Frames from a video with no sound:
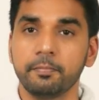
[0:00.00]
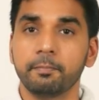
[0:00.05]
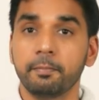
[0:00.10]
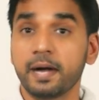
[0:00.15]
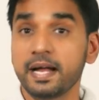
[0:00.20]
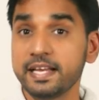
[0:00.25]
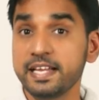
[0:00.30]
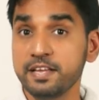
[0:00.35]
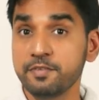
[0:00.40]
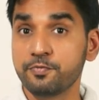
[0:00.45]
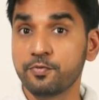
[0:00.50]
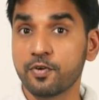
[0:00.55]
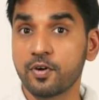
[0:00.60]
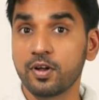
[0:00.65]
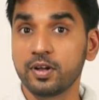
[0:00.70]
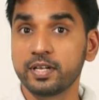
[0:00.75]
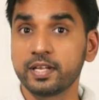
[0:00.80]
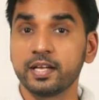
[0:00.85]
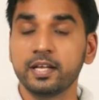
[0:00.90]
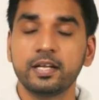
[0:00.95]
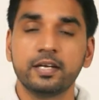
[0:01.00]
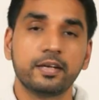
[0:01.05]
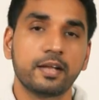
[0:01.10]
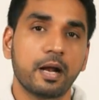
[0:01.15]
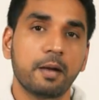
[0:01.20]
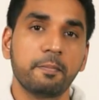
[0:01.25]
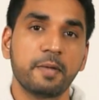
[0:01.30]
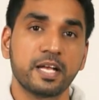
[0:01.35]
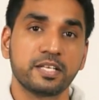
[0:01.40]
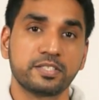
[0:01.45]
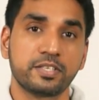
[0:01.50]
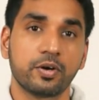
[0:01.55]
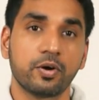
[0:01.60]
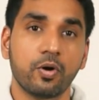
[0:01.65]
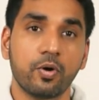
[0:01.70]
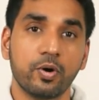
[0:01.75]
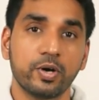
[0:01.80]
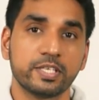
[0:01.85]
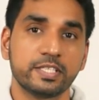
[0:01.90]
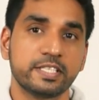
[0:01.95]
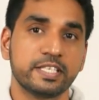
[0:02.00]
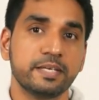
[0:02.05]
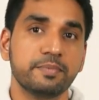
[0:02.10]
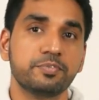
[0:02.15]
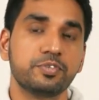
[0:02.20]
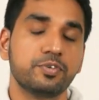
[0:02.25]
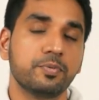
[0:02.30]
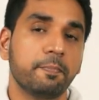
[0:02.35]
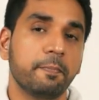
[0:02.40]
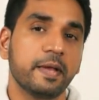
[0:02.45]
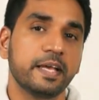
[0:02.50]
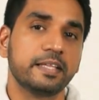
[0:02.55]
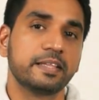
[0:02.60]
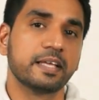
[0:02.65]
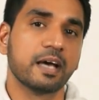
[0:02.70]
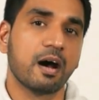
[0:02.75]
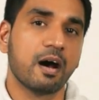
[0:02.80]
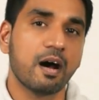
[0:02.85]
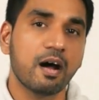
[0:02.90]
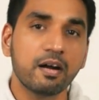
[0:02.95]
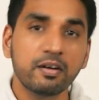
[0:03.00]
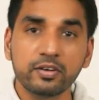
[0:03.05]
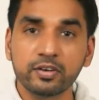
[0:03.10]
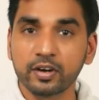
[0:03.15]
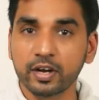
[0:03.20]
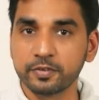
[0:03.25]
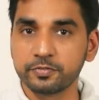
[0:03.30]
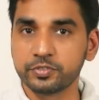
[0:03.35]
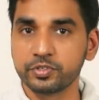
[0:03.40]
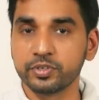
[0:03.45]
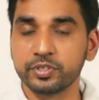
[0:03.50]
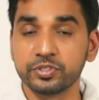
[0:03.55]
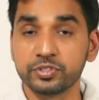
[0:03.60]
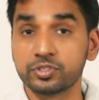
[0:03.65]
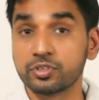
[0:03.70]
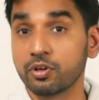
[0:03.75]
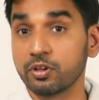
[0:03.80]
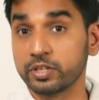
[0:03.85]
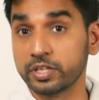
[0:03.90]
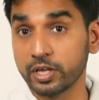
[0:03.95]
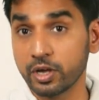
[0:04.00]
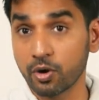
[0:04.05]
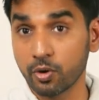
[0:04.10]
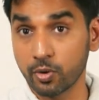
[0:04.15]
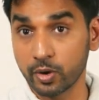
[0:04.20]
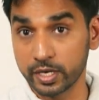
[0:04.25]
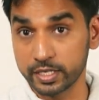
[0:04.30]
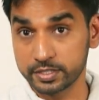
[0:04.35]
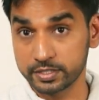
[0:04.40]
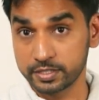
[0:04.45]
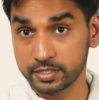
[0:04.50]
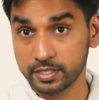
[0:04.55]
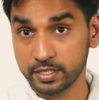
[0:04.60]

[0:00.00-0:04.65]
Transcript: By default, TerraMaster O S seems to pick the hard drives to install the O S.